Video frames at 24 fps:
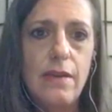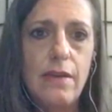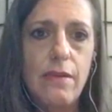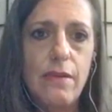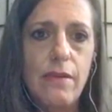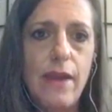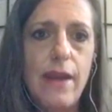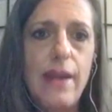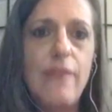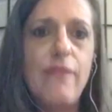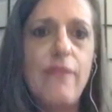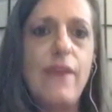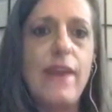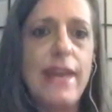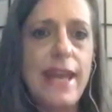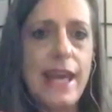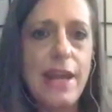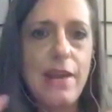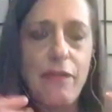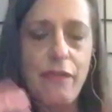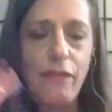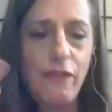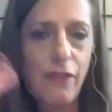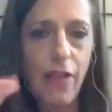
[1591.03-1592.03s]
Right? If I
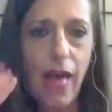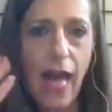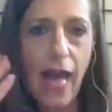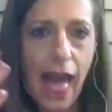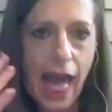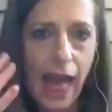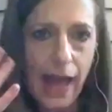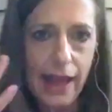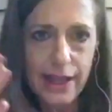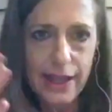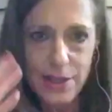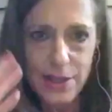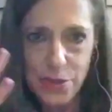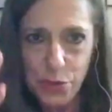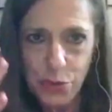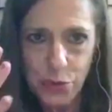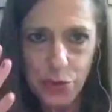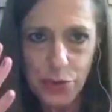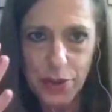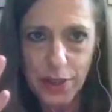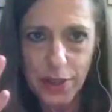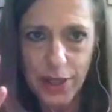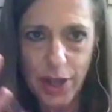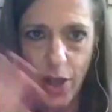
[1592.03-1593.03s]
get a flag
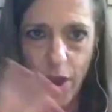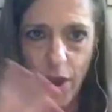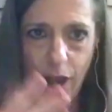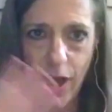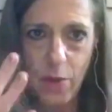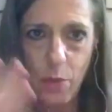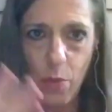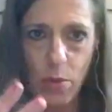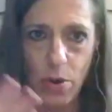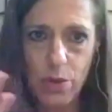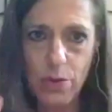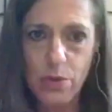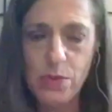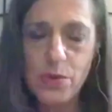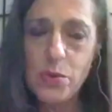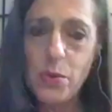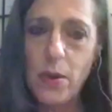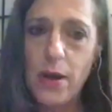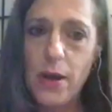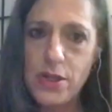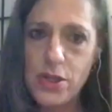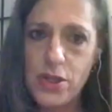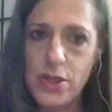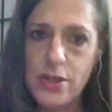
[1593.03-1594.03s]
internally on any one of those
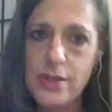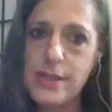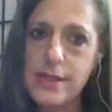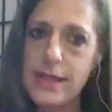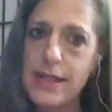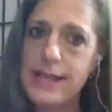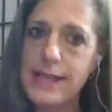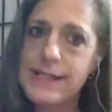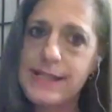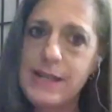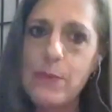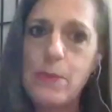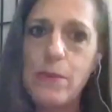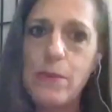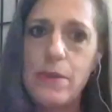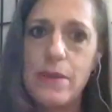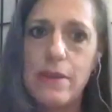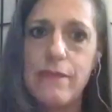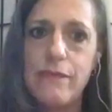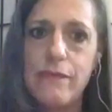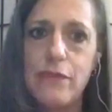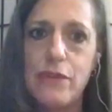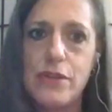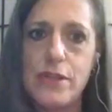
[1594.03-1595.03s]
questions and I sit with
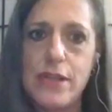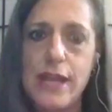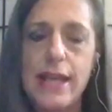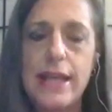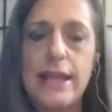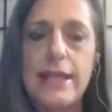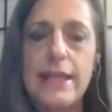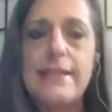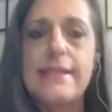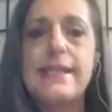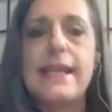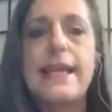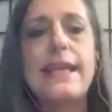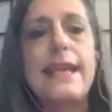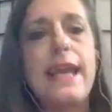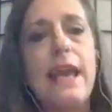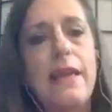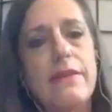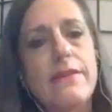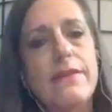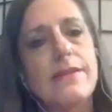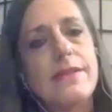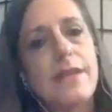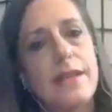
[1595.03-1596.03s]
it for a second, it's like,
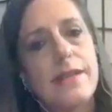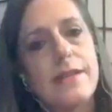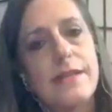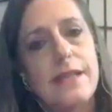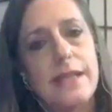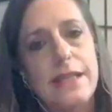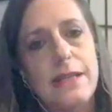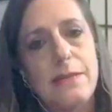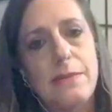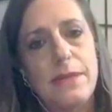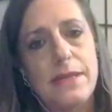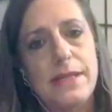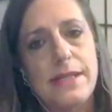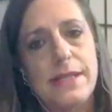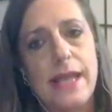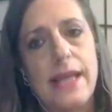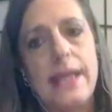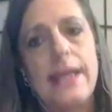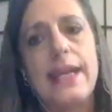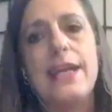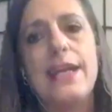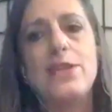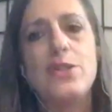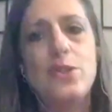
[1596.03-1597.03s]
yeah, this does need to be said
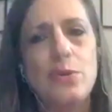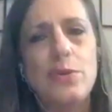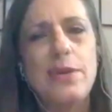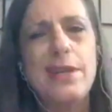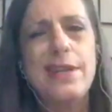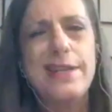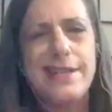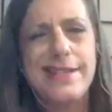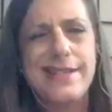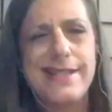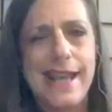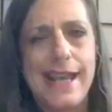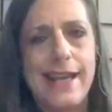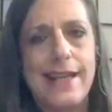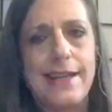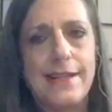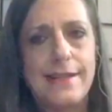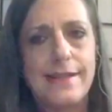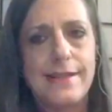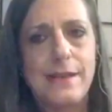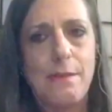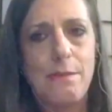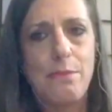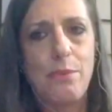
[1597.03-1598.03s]
and I do need to say it
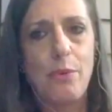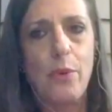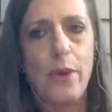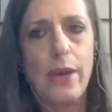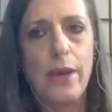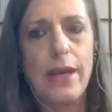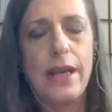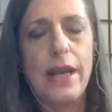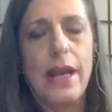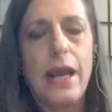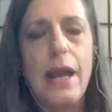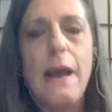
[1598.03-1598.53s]
at some point,